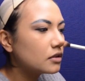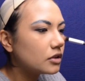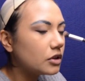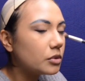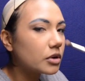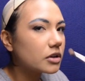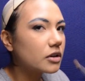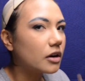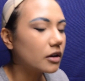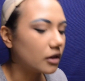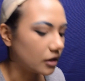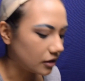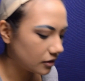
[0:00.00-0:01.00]
You worked hard
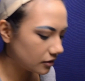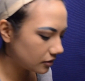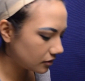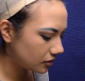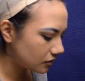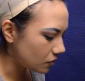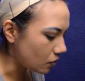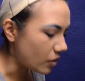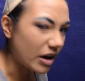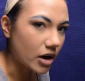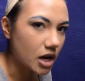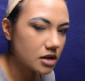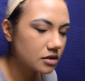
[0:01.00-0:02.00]
on it.
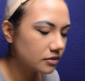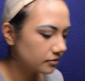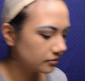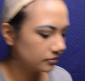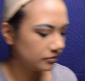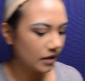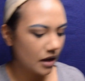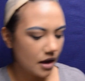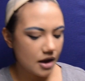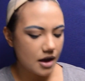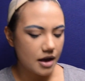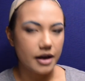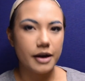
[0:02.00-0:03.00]
Wear it.
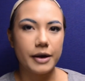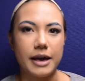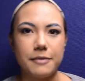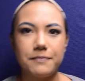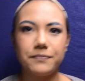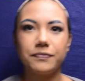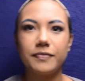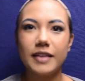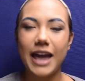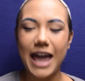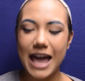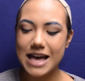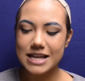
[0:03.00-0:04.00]
Okay,
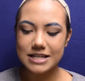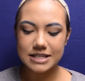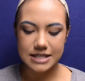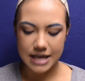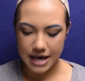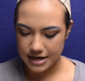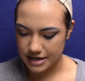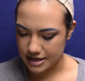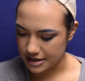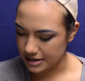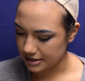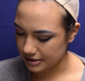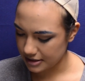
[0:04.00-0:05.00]
and that
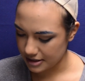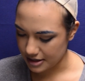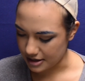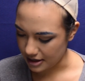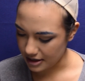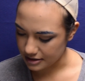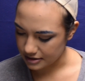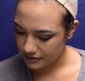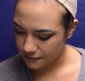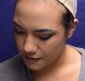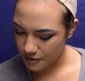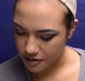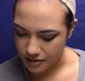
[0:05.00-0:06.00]
is it
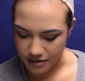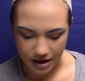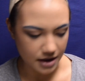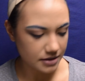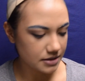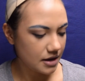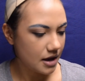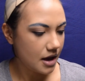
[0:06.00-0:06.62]
for that.